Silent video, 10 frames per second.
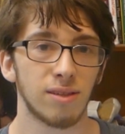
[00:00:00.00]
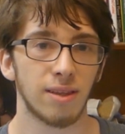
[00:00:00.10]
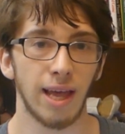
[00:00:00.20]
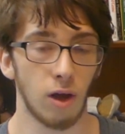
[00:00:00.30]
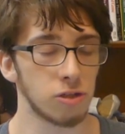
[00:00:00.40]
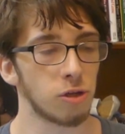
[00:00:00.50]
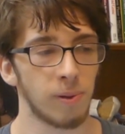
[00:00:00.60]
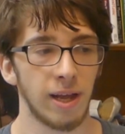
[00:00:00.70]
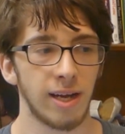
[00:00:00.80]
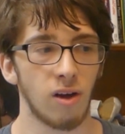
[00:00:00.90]
They also
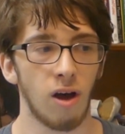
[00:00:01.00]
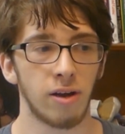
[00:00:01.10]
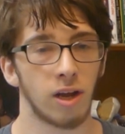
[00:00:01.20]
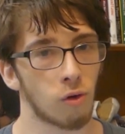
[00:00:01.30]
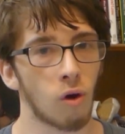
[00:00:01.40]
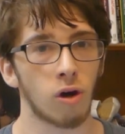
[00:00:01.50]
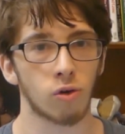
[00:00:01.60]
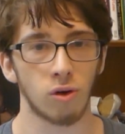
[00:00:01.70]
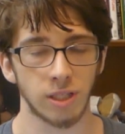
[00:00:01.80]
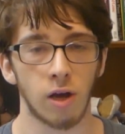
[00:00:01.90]
played on indoor hard
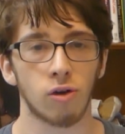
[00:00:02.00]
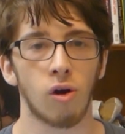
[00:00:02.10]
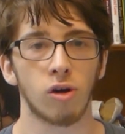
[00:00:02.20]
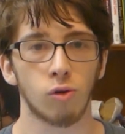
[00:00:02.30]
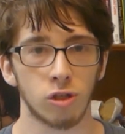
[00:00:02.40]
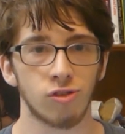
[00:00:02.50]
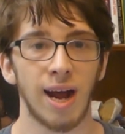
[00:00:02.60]
courts, outdoor hard courts,